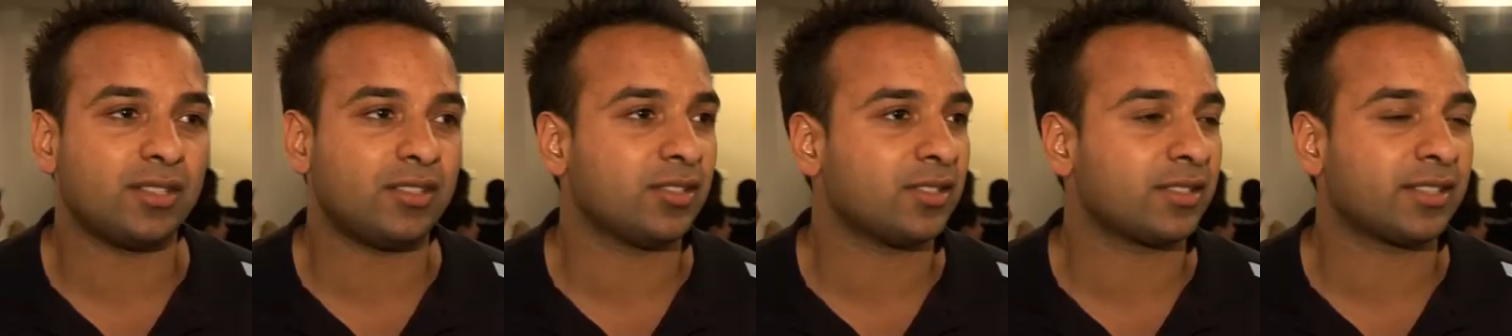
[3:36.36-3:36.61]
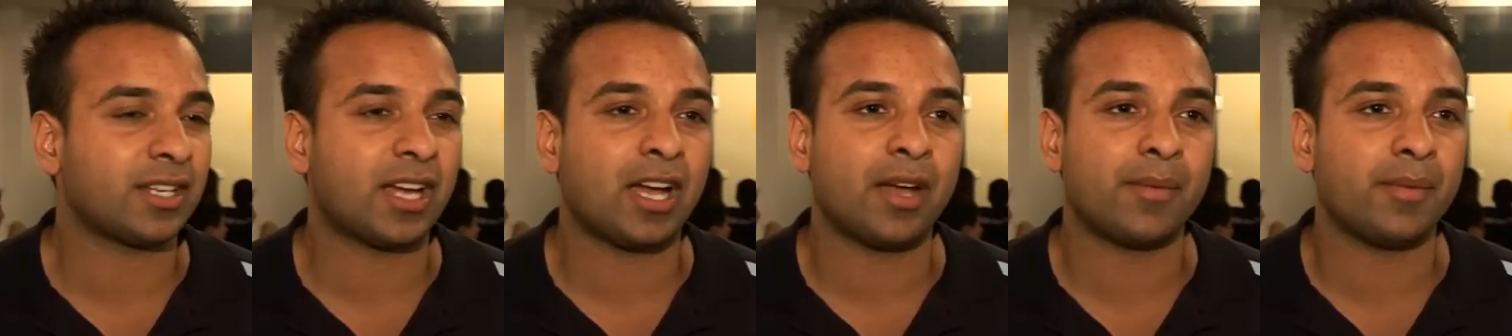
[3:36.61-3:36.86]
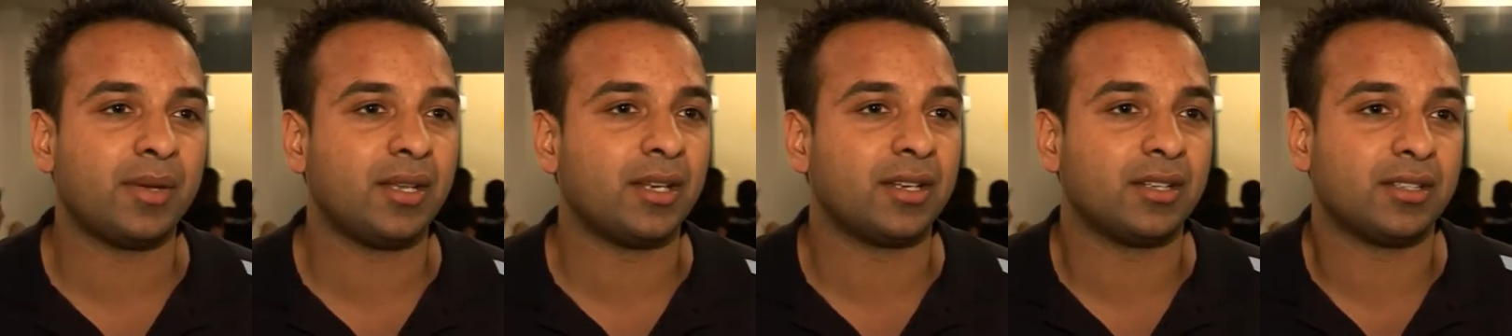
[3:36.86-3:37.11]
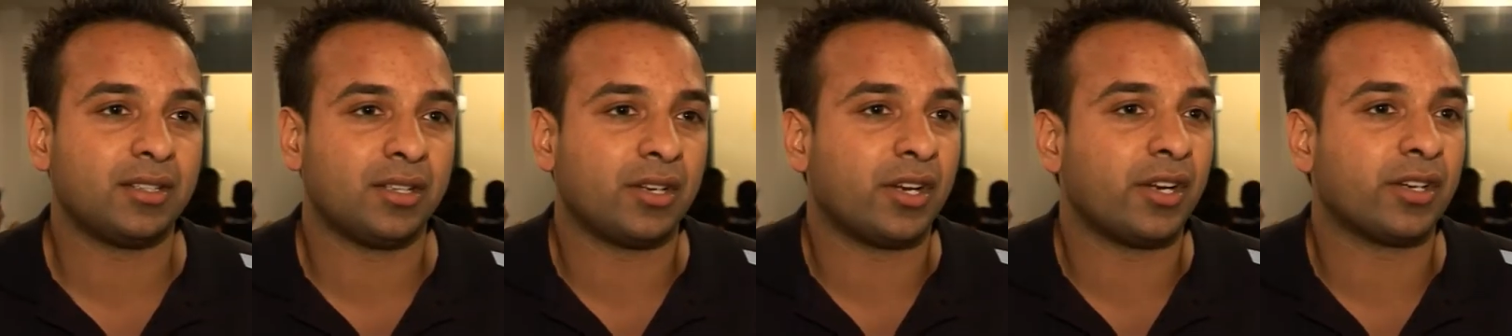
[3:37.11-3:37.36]
He's just come in
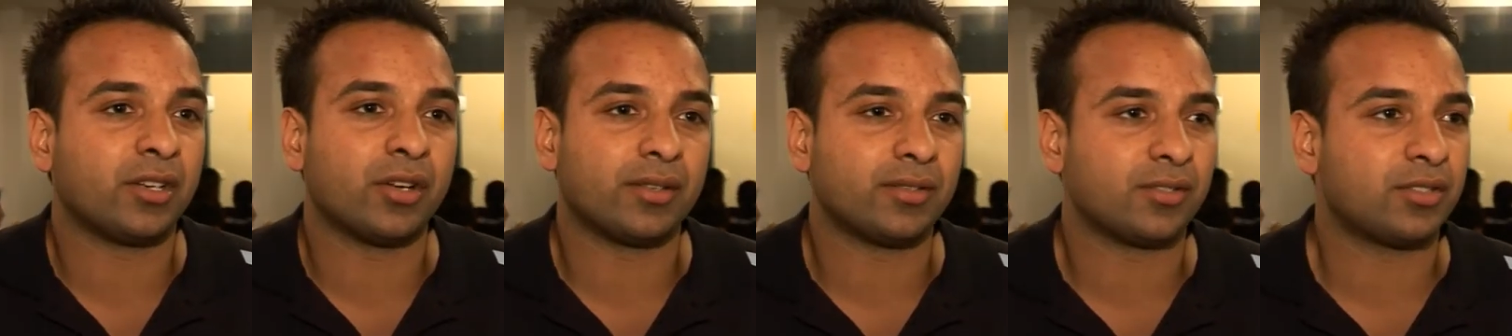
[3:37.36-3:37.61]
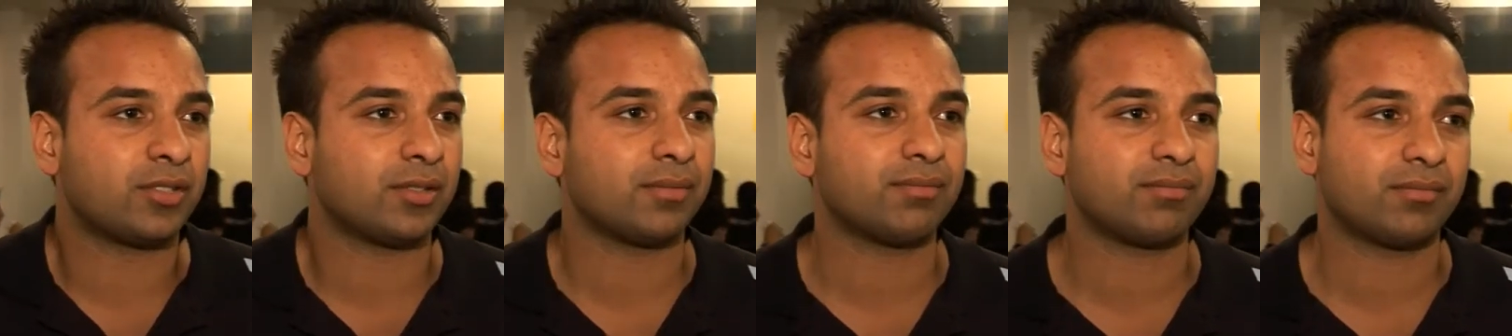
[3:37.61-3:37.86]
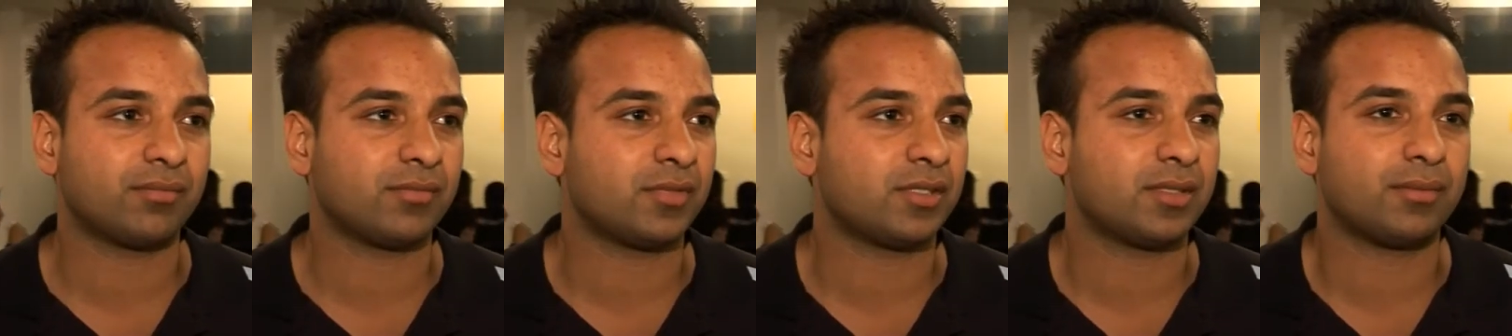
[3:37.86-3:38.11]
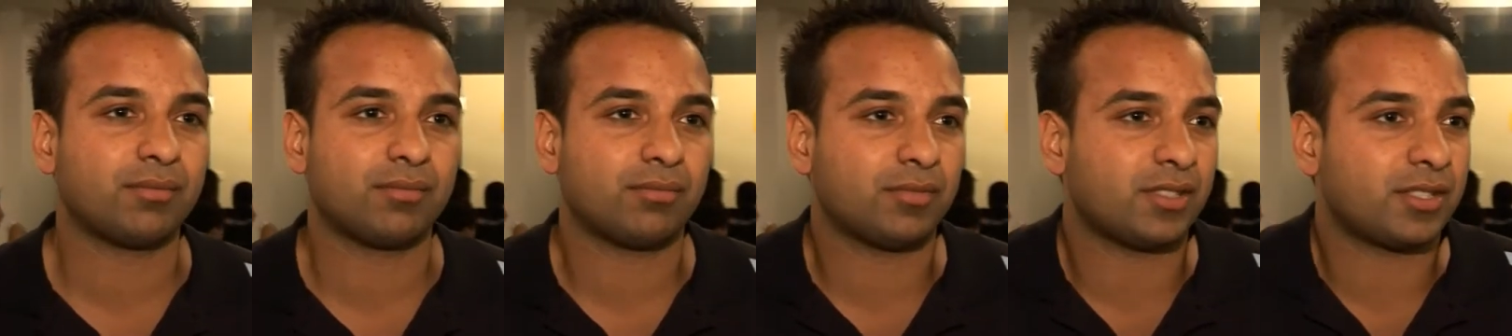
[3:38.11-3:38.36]
and, you know, got
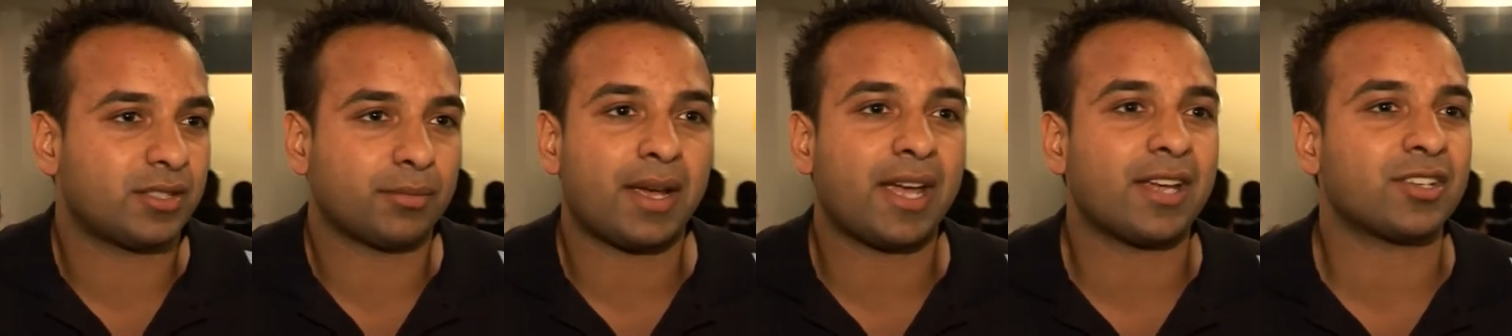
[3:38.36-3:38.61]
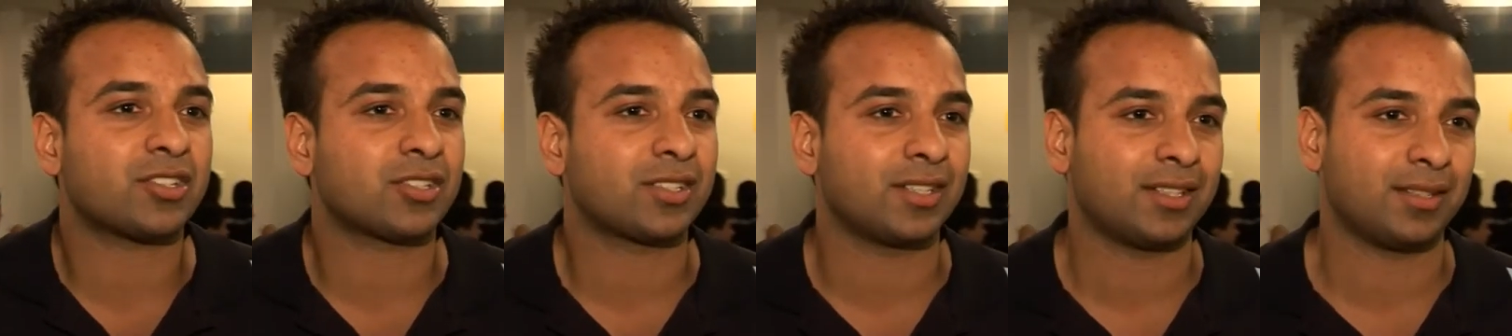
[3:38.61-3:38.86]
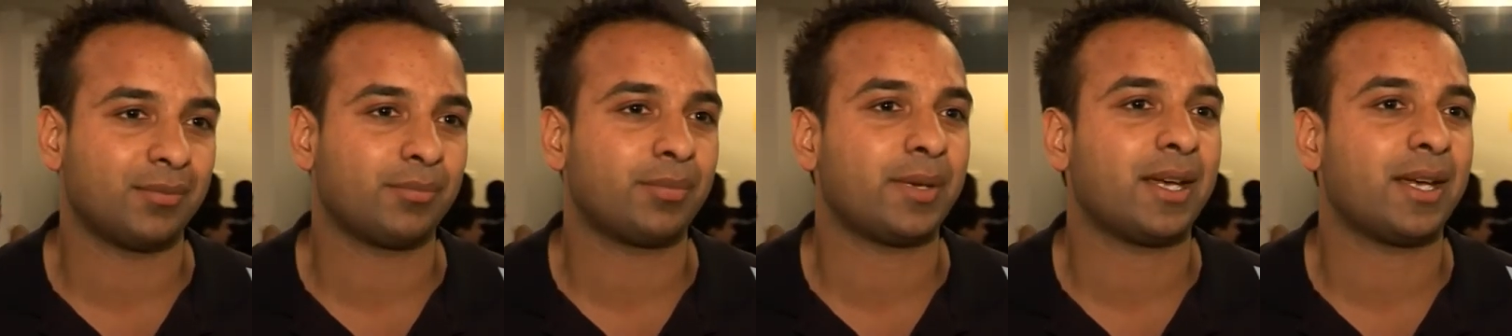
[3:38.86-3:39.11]
smashed it